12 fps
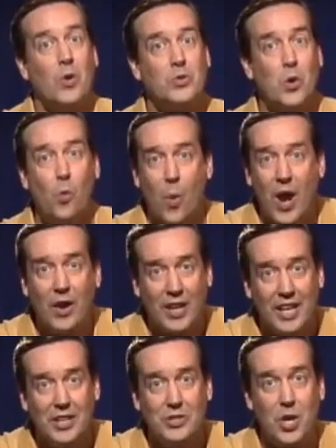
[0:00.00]
So where
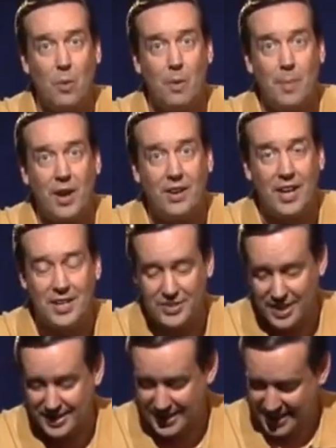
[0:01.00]
is Coma
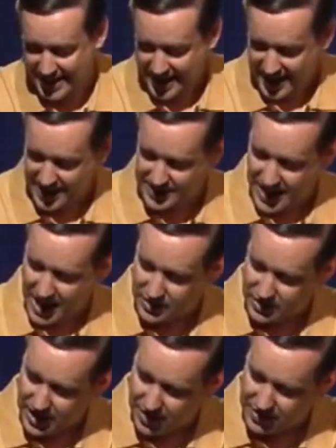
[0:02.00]
Berenices? It's
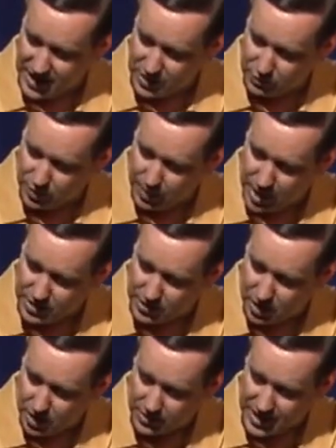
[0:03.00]
actually got these three bright
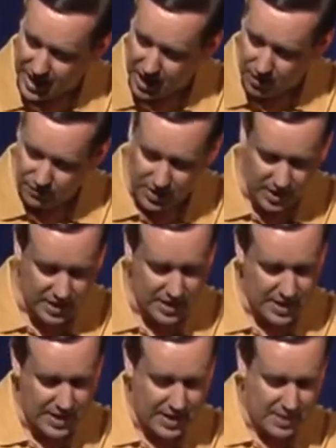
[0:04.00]
stars, Alpha,
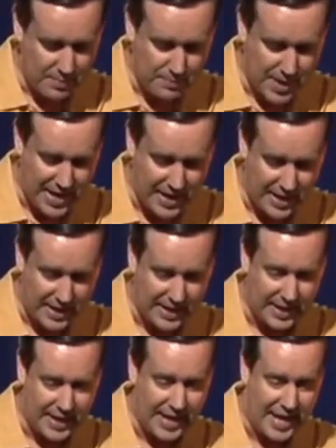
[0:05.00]
Beta,
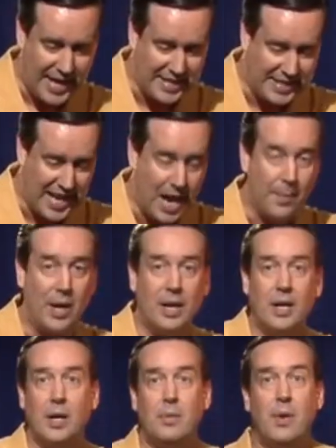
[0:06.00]
and Gamma
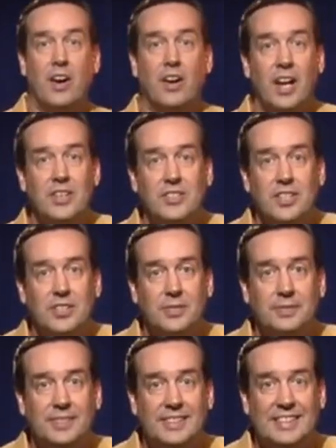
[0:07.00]
Berenices.
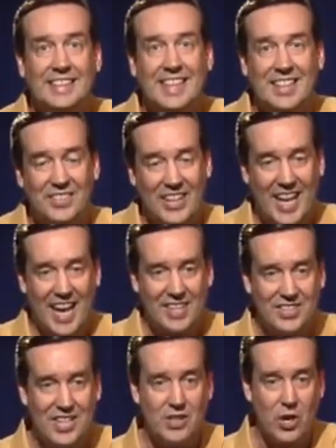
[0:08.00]
If you
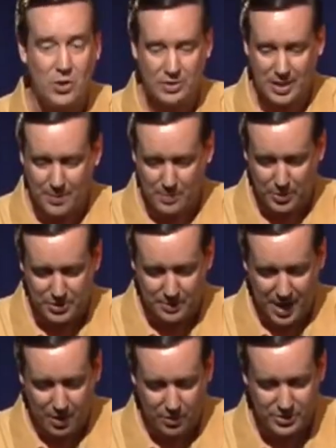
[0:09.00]
can't see those, let me put
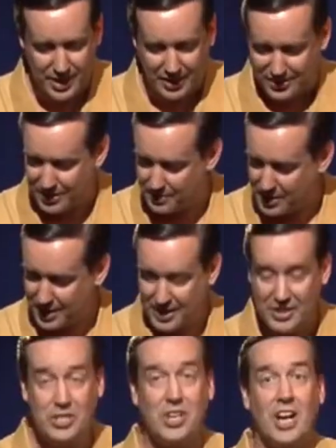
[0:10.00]
some arrows next to them
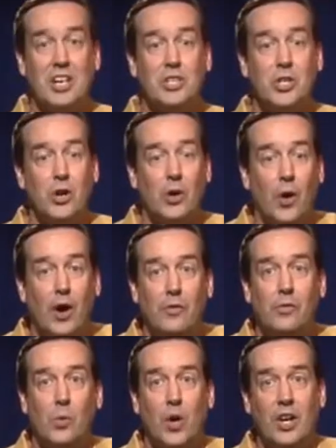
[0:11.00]
to try and show you all
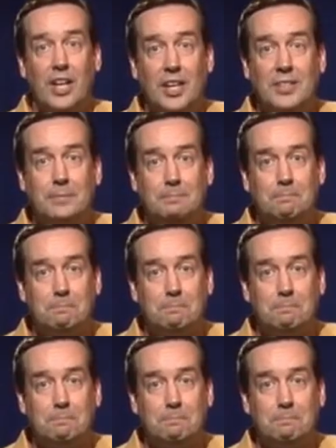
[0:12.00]
where it is.